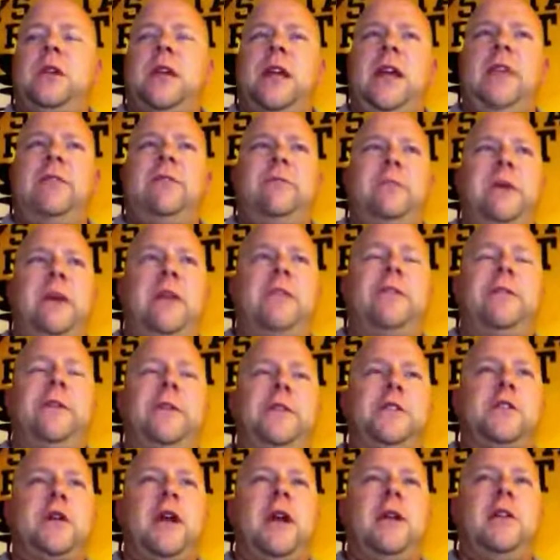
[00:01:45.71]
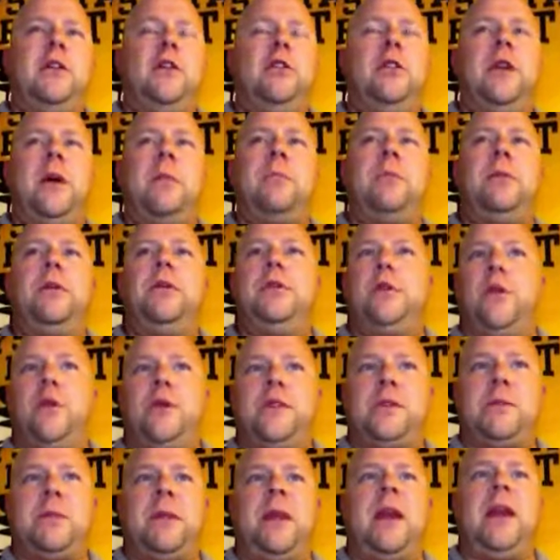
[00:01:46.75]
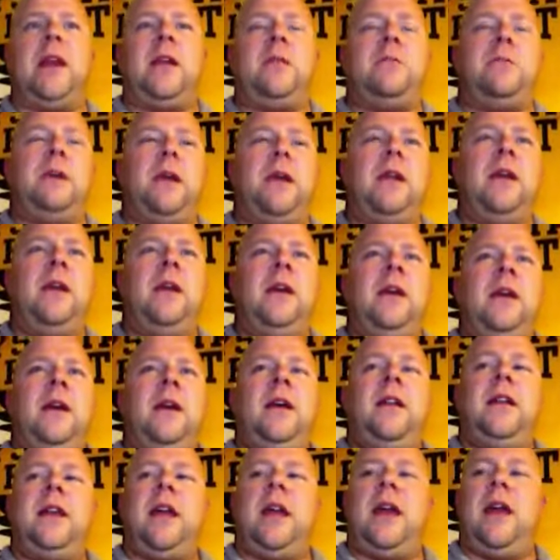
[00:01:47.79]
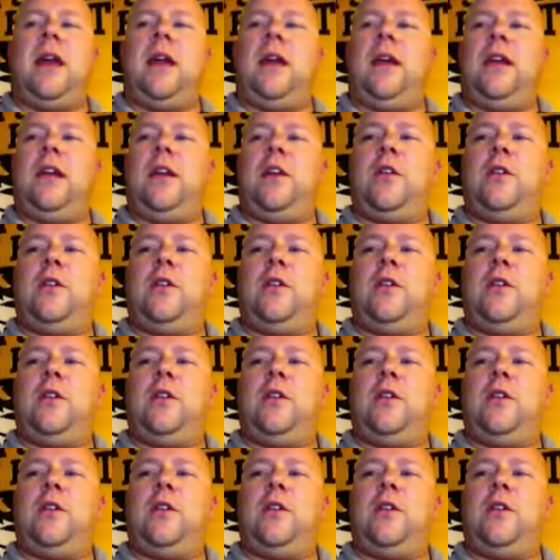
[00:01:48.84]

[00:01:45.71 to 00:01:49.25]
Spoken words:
even being first grade, knew that Pluto was a planet, but they